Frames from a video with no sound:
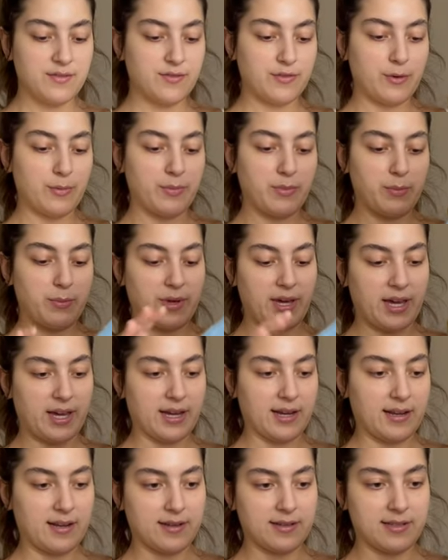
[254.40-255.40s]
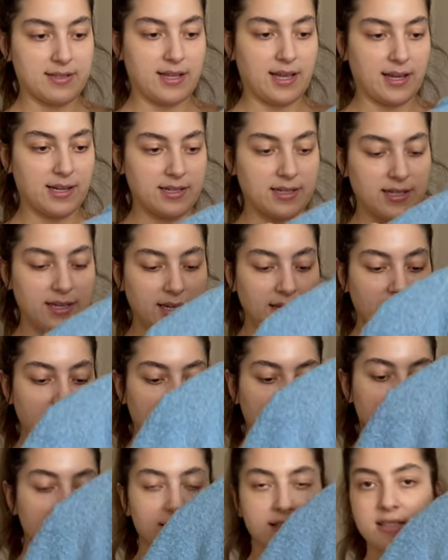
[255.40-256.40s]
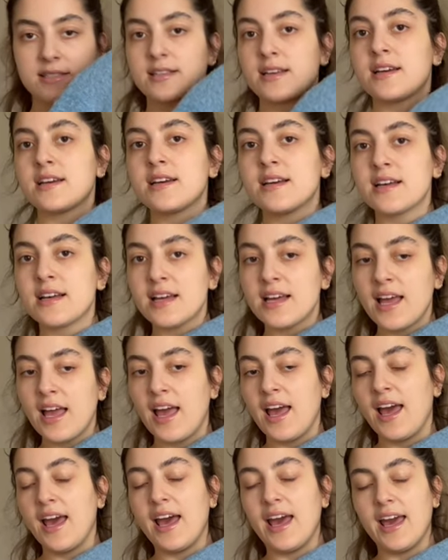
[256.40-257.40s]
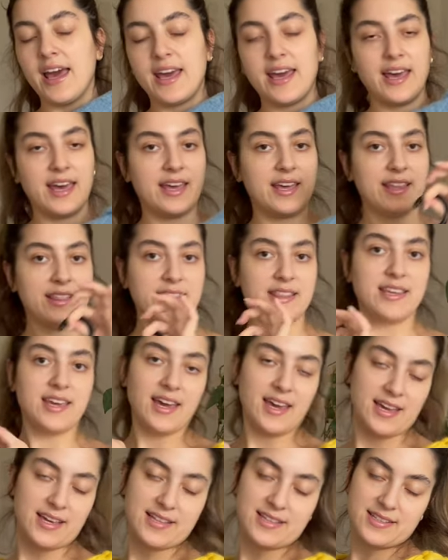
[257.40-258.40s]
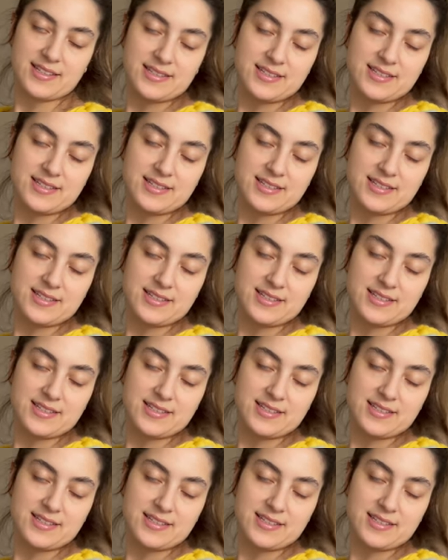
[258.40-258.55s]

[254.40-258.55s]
From the back it looks like this. And yeah,